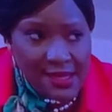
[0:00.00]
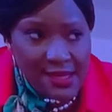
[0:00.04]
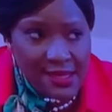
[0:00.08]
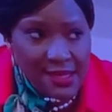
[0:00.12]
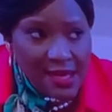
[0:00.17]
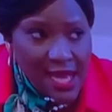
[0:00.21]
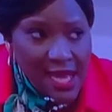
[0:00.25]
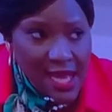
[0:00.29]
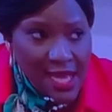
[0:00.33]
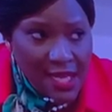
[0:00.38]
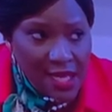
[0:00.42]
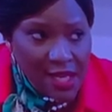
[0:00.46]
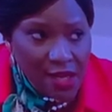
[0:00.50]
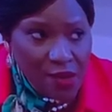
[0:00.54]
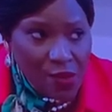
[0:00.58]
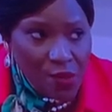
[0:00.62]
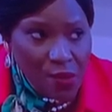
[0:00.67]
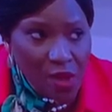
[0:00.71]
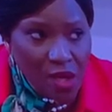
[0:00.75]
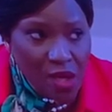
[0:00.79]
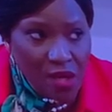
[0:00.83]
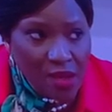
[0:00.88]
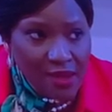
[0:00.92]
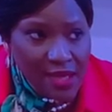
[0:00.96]
and in a
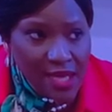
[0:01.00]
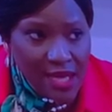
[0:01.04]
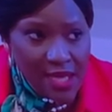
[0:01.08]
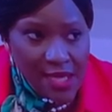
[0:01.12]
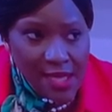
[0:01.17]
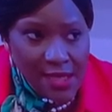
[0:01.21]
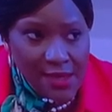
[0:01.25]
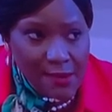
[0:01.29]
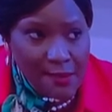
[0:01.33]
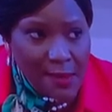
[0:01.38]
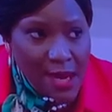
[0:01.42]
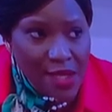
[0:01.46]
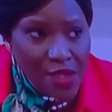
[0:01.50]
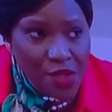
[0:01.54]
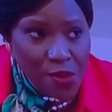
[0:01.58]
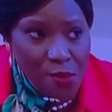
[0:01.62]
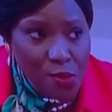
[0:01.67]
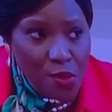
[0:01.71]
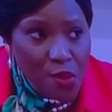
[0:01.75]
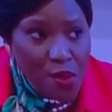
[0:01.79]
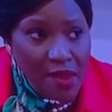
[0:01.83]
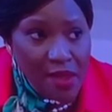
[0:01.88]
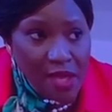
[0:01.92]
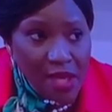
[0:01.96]
world that is much
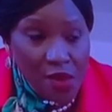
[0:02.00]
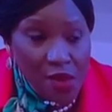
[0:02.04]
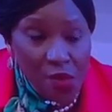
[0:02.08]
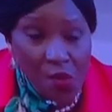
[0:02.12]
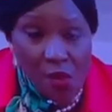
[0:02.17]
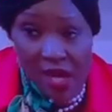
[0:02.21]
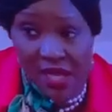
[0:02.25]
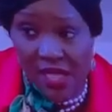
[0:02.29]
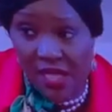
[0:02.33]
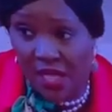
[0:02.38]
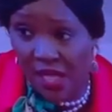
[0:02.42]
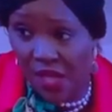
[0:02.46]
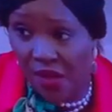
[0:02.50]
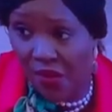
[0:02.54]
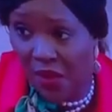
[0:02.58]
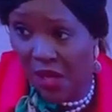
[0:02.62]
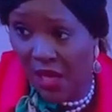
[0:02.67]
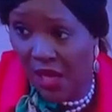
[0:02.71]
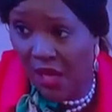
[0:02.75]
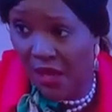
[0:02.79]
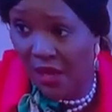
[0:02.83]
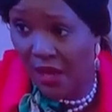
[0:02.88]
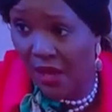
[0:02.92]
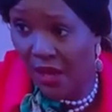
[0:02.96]
more than a 1 degree
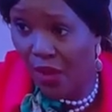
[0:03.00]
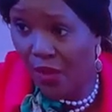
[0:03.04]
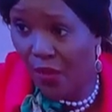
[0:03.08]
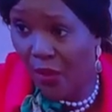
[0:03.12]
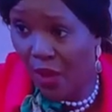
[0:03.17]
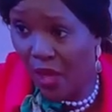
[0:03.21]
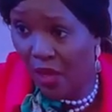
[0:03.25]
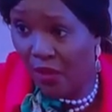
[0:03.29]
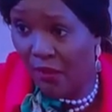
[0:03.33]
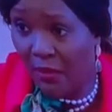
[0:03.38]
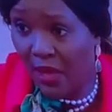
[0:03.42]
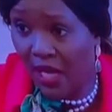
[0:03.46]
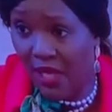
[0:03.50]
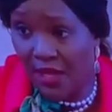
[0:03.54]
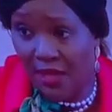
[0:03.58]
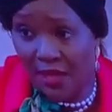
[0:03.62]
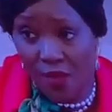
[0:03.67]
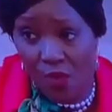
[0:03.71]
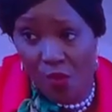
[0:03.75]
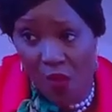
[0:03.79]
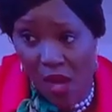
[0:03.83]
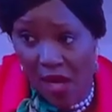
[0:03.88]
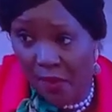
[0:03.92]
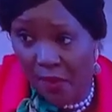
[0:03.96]
world, but it's a
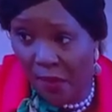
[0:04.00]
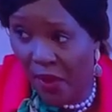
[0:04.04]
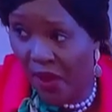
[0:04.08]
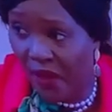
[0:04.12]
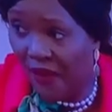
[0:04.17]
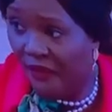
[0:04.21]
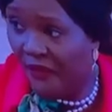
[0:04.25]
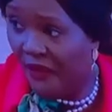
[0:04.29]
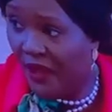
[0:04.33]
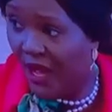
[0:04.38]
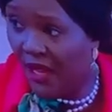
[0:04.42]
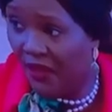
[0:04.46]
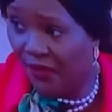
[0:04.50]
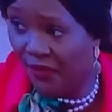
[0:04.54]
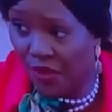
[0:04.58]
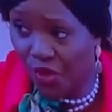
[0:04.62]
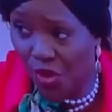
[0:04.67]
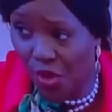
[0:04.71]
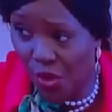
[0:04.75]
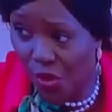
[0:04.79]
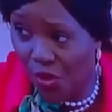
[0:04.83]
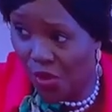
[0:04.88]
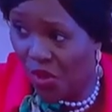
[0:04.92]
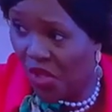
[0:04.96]
1.5,
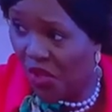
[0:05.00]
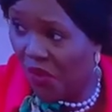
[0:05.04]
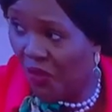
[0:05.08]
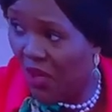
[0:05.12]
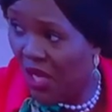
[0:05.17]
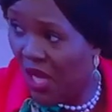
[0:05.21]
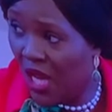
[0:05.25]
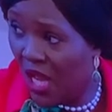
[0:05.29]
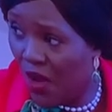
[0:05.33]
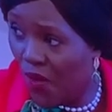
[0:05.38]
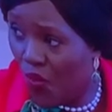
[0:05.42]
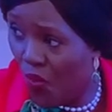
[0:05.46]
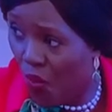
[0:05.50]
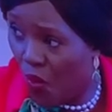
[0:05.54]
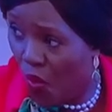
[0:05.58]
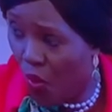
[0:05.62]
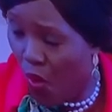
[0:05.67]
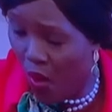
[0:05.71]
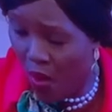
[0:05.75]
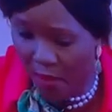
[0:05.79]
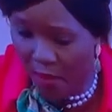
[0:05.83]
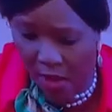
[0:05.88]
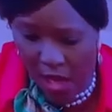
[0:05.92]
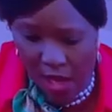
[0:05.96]
2 degree and
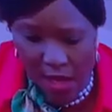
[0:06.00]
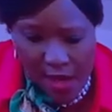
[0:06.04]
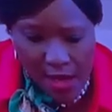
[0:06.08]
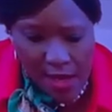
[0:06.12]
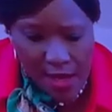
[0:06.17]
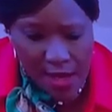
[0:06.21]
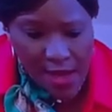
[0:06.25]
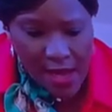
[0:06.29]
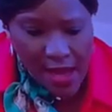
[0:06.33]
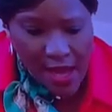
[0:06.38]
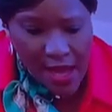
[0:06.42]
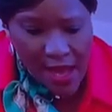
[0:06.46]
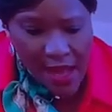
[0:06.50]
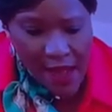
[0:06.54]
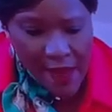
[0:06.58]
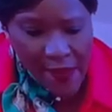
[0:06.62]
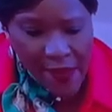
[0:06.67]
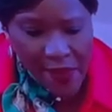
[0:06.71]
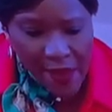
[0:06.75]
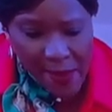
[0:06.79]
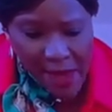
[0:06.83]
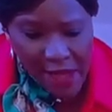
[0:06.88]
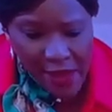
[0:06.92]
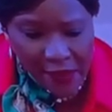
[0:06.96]
warmer. And the
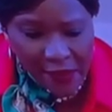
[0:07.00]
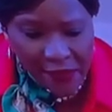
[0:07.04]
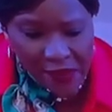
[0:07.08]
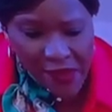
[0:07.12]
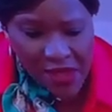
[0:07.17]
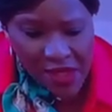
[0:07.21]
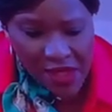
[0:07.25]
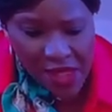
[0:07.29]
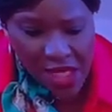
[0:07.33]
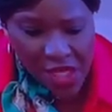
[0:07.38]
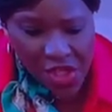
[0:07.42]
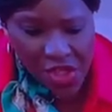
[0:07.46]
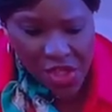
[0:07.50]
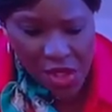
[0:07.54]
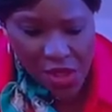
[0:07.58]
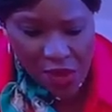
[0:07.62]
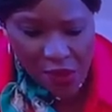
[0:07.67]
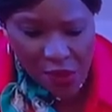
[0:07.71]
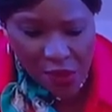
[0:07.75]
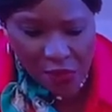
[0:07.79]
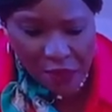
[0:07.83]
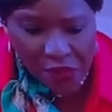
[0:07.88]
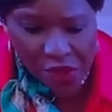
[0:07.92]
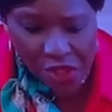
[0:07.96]
manifestation
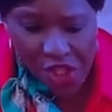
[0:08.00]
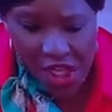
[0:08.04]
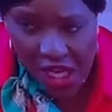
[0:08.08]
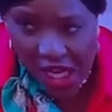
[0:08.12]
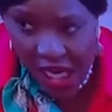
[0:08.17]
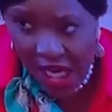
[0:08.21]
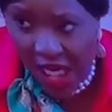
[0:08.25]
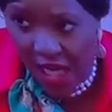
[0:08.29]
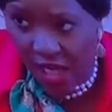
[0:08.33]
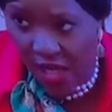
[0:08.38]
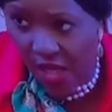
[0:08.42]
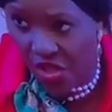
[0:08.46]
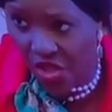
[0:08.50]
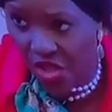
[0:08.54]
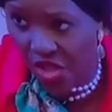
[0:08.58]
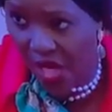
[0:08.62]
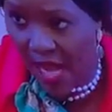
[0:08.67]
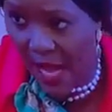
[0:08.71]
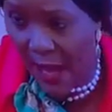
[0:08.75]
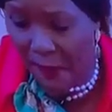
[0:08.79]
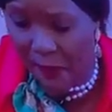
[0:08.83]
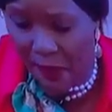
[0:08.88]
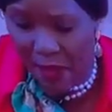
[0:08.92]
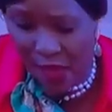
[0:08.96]
of change
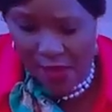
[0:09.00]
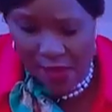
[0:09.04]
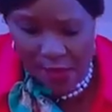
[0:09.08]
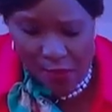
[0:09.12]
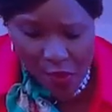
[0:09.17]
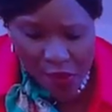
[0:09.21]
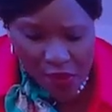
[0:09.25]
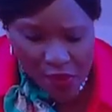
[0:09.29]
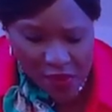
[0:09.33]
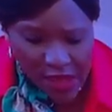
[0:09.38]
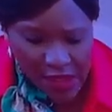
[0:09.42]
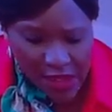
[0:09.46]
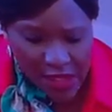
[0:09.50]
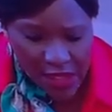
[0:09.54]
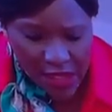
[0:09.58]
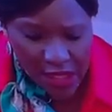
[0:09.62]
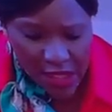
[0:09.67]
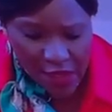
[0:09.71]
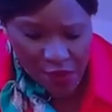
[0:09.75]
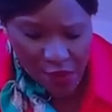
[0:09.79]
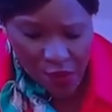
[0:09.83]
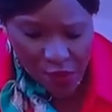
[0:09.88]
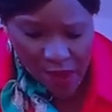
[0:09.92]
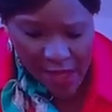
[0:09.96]
happens mostly
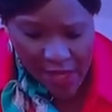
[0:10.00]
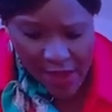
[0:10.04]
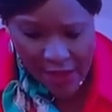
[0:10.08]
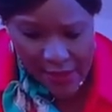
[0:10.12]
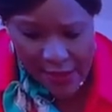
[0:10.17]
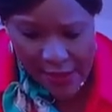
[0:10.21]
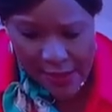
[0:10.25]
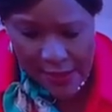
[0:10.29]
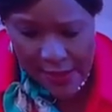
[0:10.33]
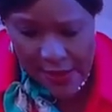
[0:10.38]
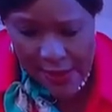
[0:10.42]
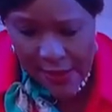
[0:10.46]
in wetlands.